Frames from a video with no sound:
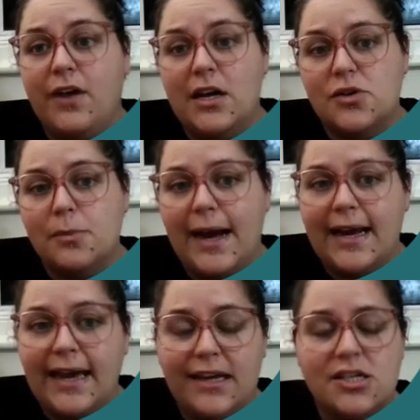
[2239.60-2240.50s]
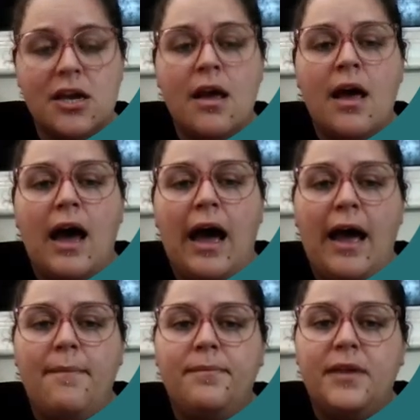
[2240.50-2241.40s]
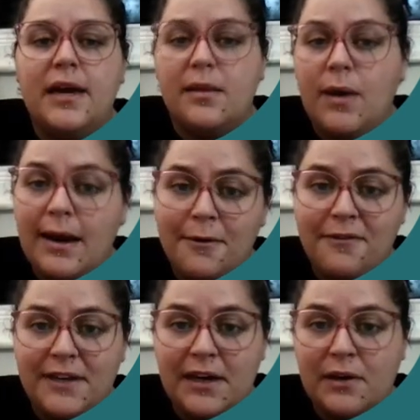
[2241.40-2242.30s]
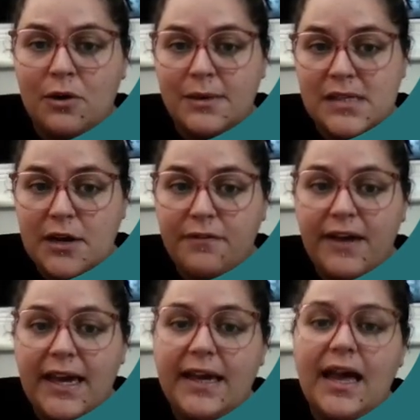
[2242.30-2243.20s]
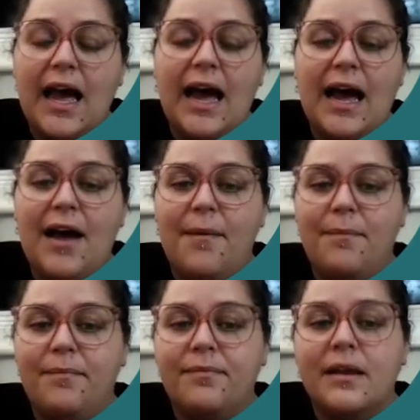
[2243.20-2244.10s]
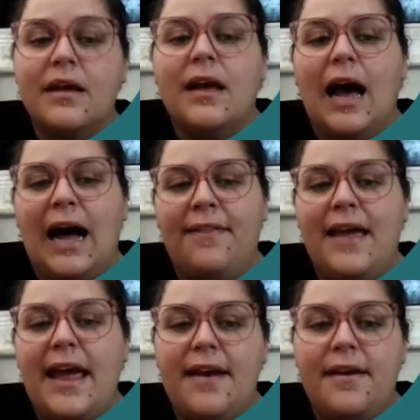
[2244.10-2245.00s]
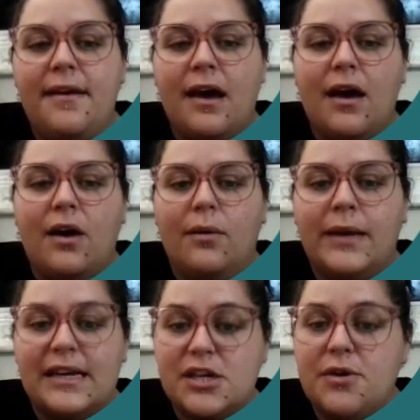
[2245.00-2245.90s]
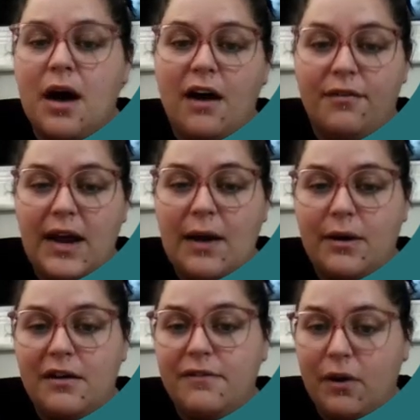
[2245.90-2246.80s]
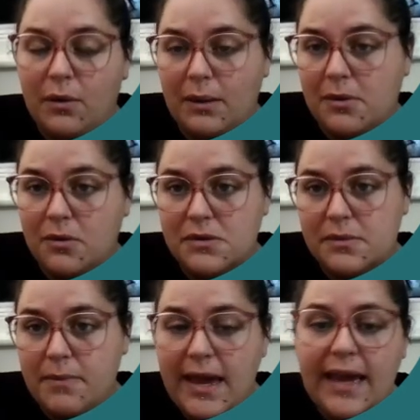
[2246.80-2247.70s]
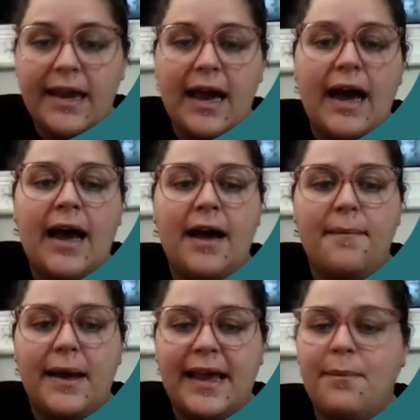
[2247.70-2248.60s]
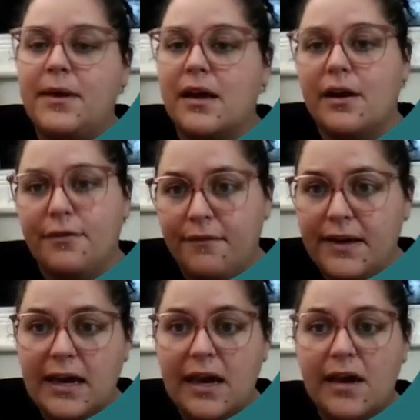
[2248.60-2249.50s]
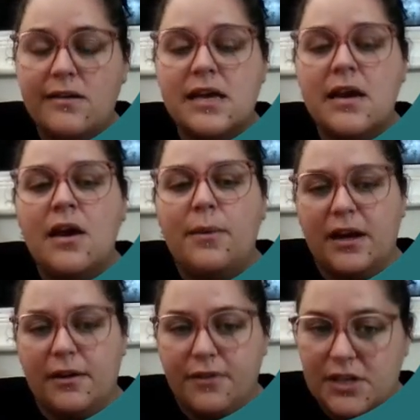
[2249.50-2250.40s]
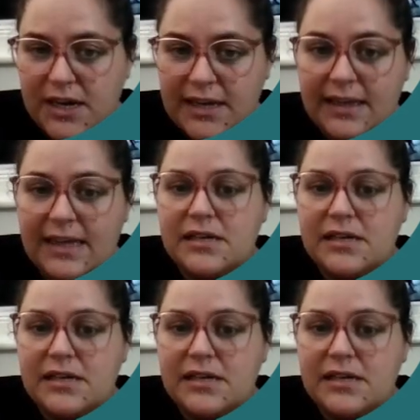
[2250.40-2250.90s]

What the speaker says: virtual package. You get the 1-hour video call with Sophie, and then we get 2 half-an-hour follow-up calls with me. Again, we can go through videos, we can go through the training they're